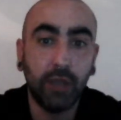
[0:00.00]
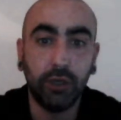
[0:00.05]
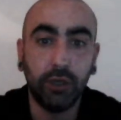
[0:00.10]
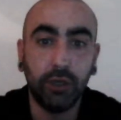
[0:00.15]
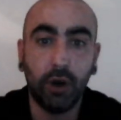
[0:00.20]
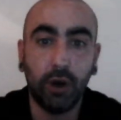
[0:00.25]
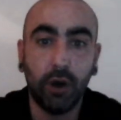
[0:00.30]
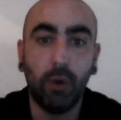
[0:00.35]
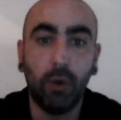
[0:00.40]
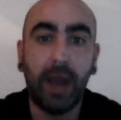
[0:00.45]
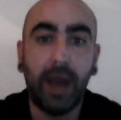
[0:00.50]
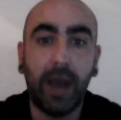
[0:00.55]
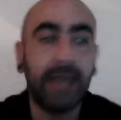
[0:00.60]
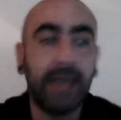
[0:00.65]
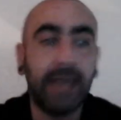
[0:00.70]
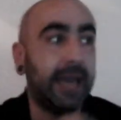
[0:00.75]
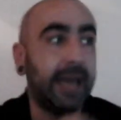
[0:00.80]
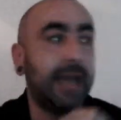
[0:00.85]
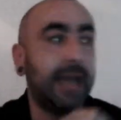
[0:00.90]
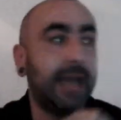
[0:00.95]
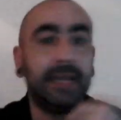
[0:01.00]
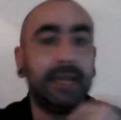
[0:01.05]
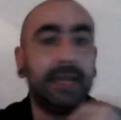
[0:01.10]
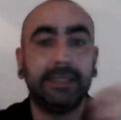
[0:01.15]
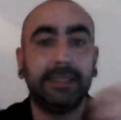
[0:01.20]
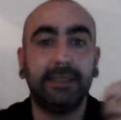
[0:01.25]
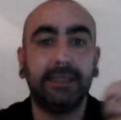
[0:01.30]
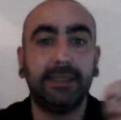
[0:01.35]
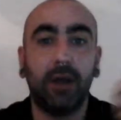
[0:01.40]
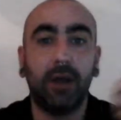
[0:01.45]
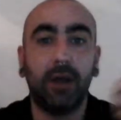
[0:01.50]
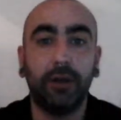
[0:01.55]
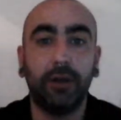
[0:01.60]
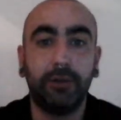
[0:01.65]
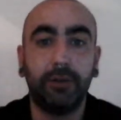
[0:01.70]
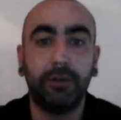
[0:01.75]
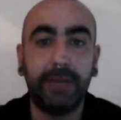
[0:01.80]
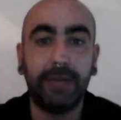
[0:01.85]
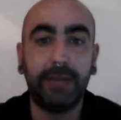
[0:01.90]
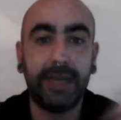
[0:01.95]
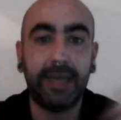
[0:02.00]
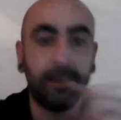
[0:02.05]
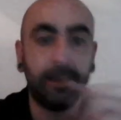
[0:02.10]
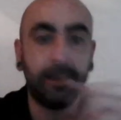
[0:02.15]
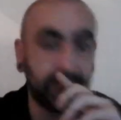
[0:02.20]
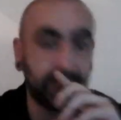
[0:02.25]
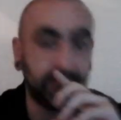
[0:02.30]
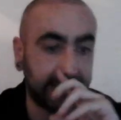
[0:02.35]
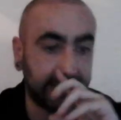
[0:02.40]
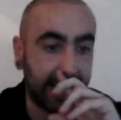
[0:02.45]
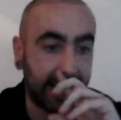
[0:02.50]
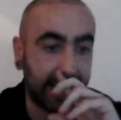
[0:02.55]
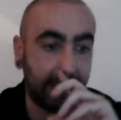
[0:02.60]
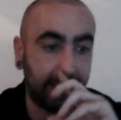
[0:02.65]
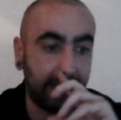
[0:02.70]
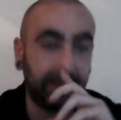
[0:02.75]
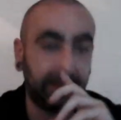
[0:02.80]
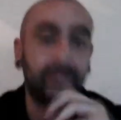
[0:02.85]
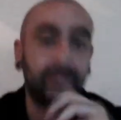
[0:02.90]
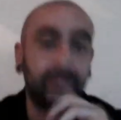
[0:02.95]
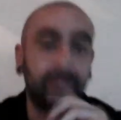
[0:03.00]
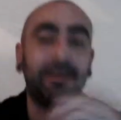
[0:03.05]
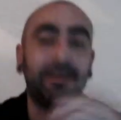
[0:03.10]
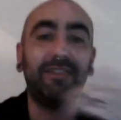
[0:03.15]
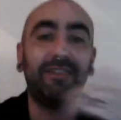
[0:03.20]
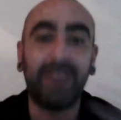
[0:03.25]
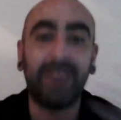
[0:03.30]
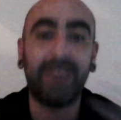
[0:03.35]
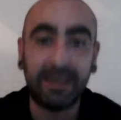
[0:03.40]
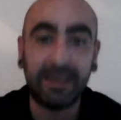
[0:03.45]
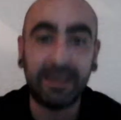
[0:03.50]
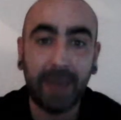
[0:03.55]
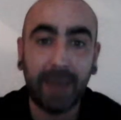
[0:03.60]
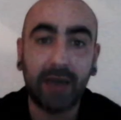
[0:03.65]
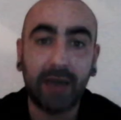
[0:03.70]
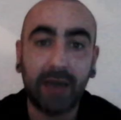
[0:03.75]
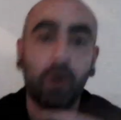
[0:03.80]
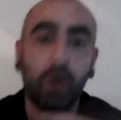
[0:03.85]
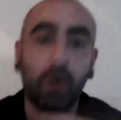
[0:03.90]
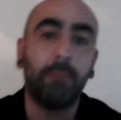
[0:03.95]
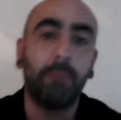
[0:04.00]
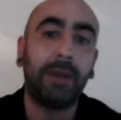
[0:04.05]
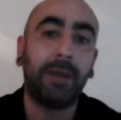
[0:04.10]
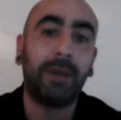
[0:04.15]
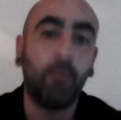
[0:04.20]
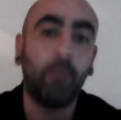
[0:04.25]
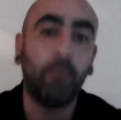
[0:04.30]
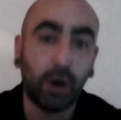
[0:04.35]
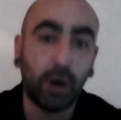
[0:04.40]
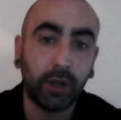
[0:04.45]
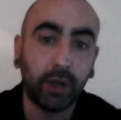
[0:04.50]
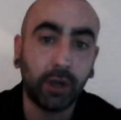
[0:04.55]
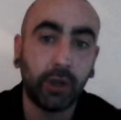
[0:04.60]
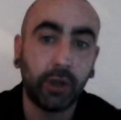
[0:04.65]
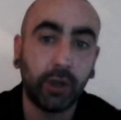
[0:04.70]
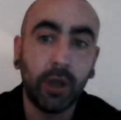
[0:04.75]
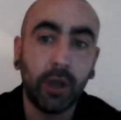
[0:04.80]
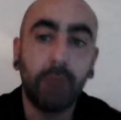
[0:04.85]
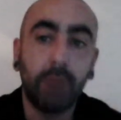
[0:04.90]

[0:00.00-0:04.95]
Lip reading: I listen to other mediums give me feedback on my work,